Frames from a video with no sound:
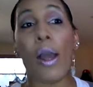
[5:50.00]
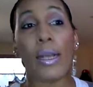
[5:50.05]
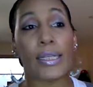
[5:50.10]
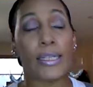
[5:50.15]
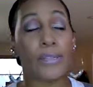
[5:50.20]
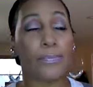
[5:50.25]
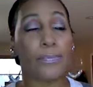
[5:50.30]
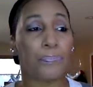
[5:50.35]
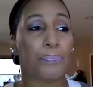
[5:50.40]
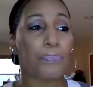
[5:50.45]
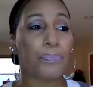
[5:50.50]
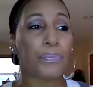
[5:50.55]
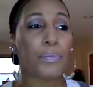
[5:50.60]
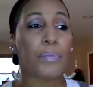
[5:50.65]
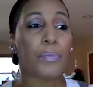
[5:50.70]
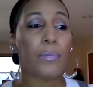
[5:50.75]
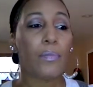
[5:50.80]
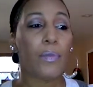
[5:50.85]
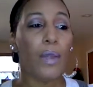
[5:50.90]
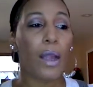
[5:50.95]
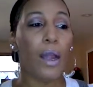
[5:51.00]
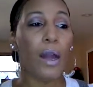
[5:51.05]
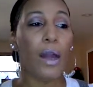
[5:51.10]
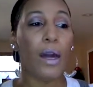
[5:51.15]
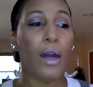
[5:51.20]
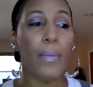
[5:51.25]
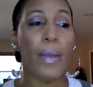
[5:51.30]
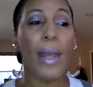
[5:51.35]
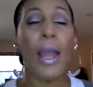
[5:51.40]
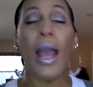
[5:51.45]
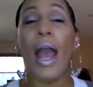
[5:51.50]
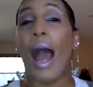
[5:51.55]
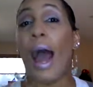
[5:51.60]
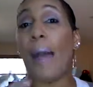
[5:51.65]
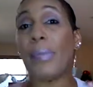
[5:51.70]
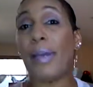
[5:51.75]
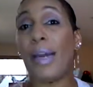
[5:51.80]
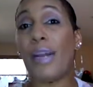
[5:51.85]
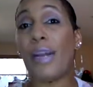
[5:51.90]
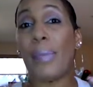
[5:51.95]
awesome. Um,
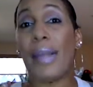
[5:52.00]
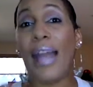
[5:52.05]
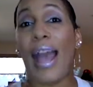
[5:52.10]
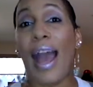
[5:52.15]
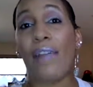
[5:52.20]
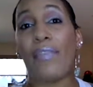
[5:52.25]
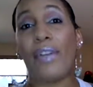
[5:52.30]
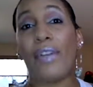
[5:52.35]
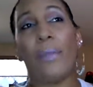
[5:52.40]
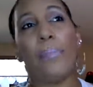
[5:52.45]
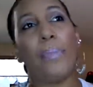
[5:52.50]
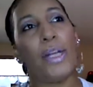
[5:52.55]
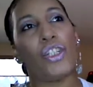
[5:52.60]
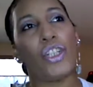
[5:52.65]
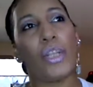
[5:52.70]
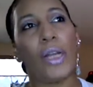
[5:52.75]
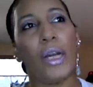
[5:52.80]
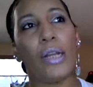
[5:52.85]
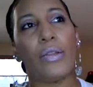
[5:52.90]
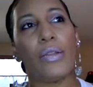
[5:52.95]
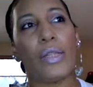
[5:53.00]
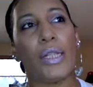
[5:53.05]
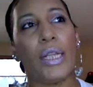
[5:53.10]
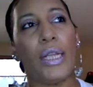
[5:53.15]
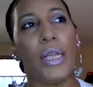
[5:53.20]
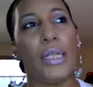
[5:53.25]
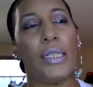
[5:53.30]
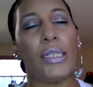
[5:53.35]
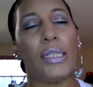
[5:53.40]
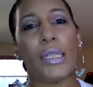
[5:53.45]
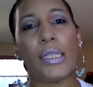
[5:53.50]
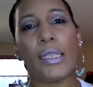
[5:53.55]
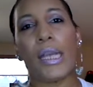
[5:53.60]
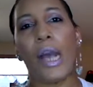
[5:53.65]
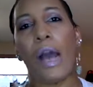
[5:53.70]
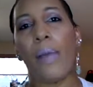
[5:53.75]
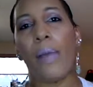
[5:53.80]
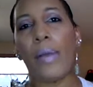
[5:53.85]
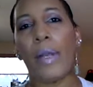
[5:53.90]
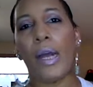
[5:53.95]
I'm going to be having a bunch of other things that's
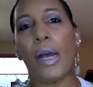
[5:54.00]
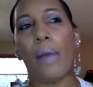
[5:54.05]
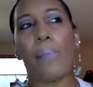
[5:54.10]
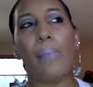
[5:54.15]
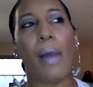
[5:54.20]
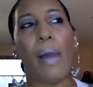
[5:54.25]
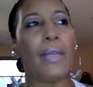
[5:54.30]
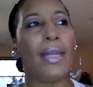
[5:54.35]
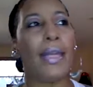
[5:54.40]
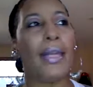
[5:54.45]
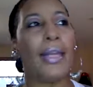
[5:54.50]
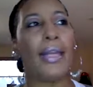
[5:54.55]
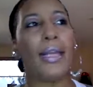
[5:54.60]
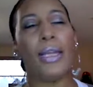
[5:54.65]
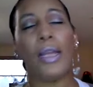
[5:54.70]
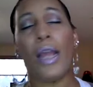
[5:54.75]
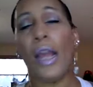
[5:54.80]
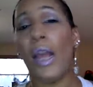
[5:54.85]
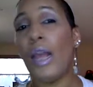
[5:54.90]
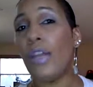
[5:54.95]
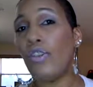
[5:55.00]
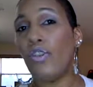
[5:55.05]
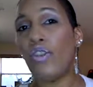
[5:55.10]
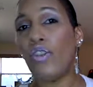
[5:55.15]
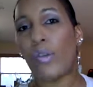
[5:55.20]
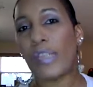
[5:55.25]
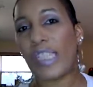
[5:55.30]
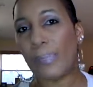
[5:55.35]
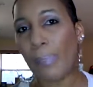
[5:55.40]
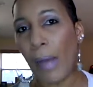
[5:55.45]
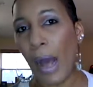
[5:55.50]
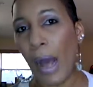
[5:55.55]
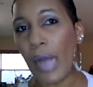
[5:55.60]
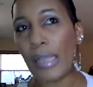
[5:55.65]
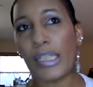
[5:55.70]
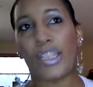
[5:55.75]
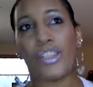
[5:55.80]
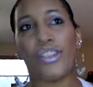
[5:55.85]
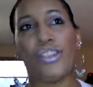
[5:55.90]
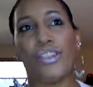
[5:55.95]
coming up. I'm getting, you know,
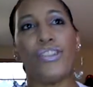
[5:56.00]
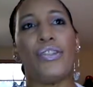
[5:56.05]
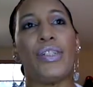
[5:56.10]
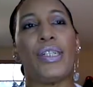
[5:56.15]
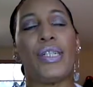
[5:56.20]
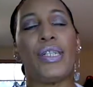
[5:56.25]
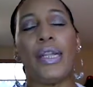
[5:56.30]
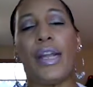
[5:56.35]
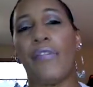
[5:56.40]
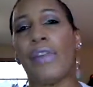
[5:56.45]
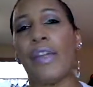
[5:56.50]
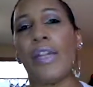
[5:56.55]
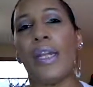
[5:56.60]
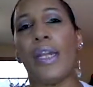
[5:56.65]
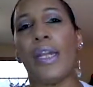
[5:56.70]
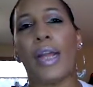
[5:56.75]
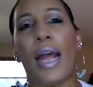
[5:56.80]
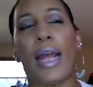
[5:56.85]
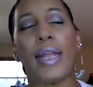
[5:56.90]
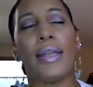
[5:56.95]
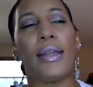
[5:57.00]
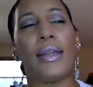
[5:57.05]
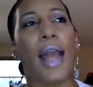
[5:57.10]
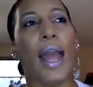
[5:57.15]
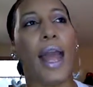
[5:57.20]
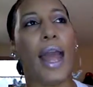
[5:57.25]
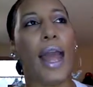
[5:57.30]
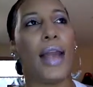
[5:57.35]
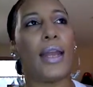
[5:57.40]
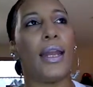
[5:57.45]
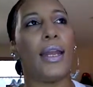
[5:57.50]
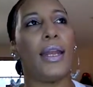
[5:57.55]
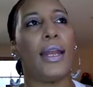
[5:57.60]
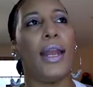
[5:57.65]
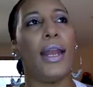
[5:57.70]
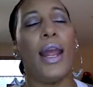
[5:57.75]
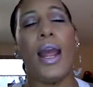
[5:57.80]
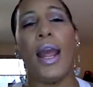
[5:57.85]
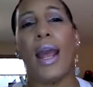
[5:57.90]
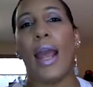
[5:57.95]
sponsors and everything like that
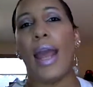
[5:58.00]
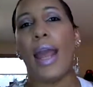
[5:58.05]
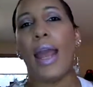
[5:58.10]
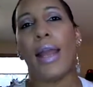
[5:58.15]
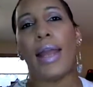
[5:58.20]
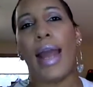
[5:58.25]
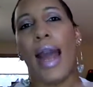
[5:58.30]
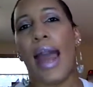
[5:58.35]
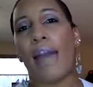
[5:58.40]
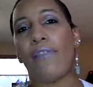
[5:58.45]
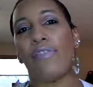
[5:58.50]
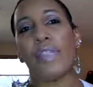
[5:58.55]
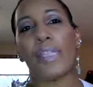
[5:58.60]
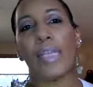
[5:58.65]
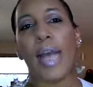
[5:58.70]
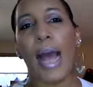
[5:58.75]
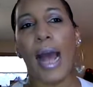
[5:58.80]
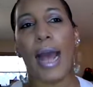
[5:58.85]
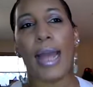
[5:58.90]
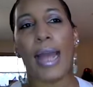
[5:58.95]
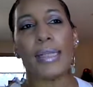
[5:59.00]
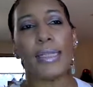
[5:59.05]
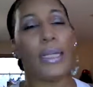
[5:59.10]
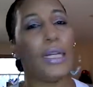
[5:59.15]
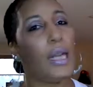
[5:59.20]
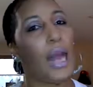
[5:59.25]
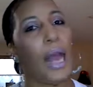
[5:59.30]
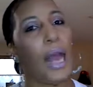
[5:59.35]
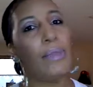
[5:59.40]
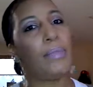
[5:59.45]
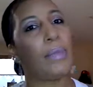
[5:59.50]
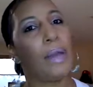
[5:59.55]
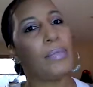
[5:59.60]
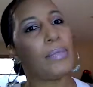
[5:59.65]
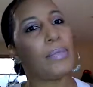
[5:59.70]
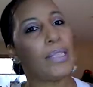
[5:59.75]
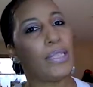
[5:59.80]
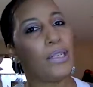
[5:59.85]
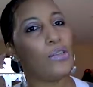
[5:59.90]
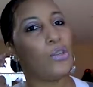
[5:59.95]
and, and advertising. And I'm,
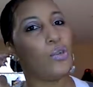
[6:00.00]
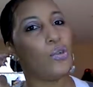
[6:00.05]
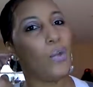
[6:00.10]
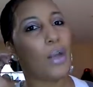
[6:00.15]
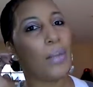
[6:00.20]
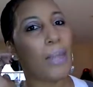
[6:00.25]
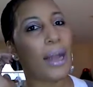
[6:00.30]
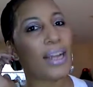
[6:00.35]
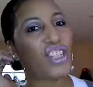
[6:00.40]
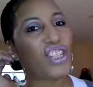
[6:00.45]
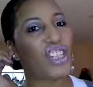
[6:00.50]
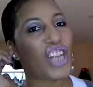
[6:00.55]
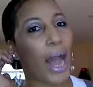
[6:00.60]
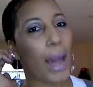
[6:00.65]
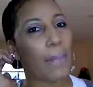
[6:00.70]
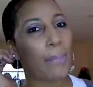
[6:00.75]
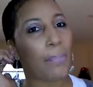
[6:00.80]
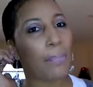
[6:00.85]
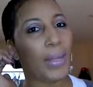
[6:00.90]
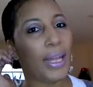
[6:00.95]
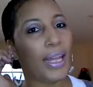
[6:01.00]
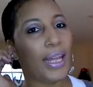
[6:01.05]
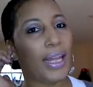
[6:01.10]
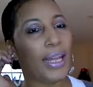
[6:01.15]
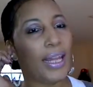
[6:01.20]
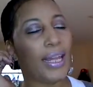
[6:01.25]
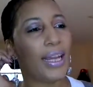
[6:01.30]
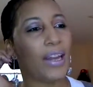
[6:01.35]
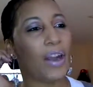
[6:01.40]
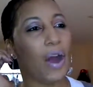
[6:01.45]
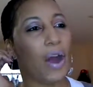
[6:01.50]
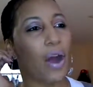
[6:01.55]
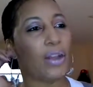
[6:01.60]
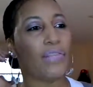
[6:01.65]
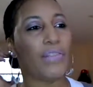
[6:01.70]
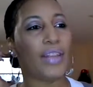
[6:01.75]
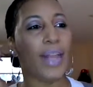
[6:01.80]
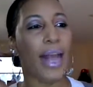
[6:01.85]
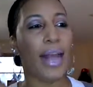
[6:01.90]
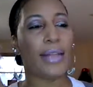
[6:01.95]
I'm still doing my shopping and
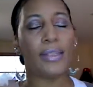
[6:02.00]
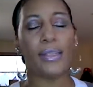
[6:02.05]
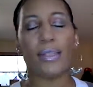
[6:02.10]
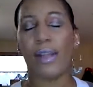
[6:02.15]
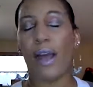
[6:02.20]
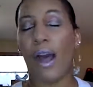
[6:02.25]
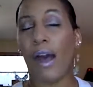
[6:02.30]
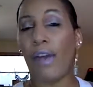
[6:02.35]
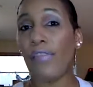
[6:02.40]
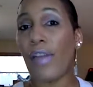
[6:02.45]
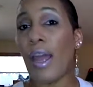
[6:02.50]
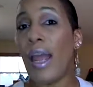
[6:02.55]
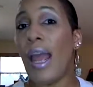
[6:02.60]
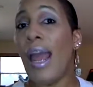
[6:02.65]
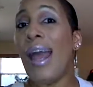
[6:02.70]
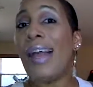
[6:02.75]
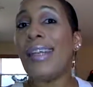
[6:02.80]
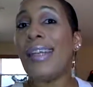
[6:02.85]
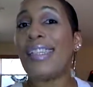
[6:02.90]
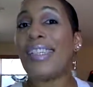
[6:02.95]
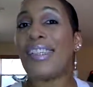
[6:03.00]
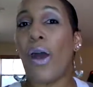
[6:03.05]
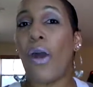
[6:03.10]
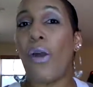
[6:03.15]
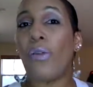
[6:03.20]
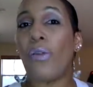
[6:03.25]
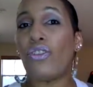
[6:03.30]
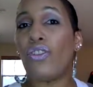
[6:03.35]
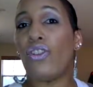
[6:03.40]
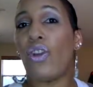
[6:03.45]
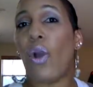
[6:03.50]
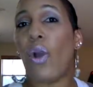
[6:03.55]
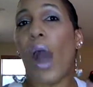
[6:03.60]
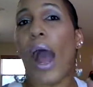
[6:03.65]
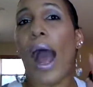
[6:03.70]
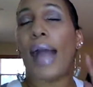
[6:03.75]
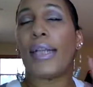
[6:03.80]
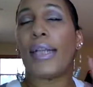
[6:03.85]
all of that stuff. So, you know,